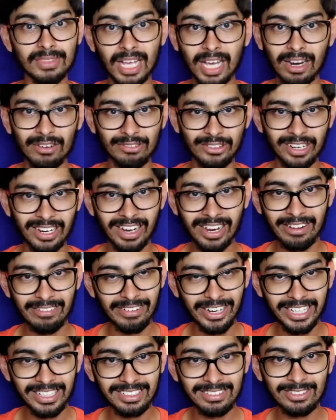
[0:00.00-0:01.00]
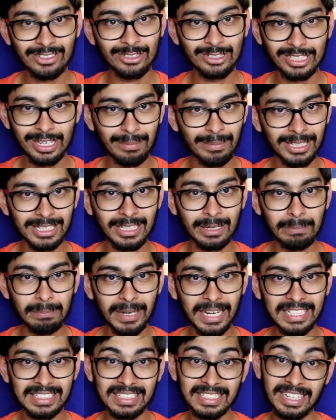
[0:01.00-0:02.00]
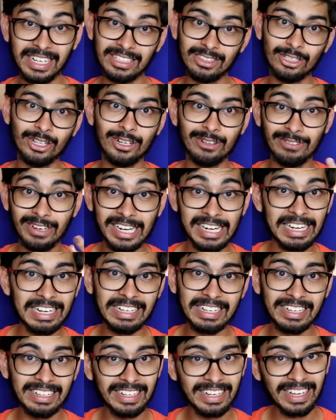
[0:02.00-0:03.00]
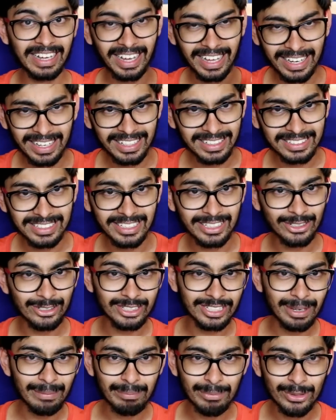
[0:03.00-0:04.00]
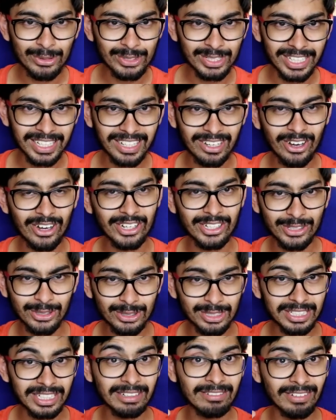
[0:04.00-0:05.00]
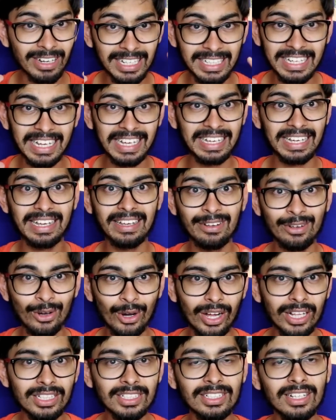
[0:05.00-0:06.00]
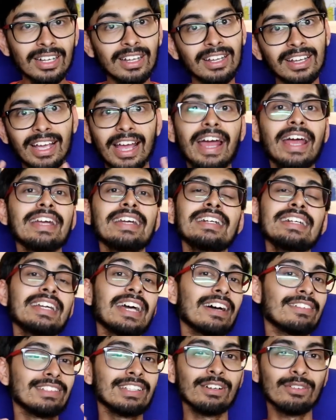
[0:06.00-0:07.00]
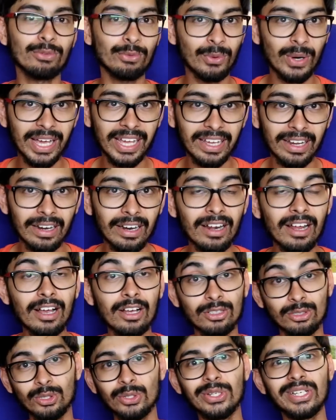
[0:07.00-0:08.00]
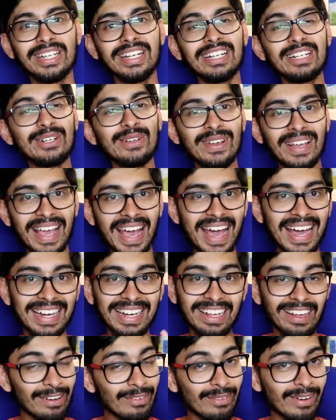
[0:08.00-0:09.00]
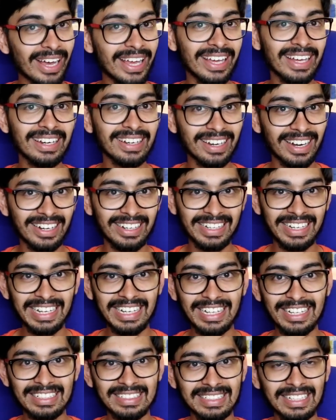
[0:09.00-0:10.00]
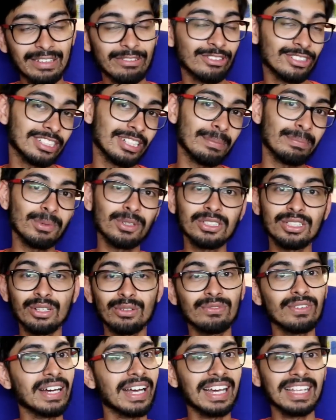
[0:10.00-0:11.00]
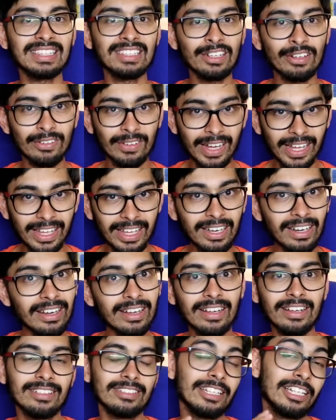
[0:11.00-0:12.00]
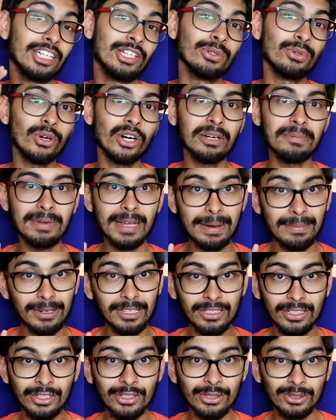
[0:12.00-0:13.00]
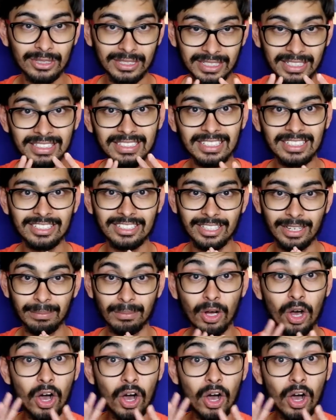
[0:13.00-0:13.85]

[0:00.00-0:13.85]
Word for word: after I went to some other place and I thought while returning I'll listen to some music or use it while taking calls, I didn't have the wire. So you need to carry a wire continuously. If you suppose you forget the wire, then you won't be able to use the system.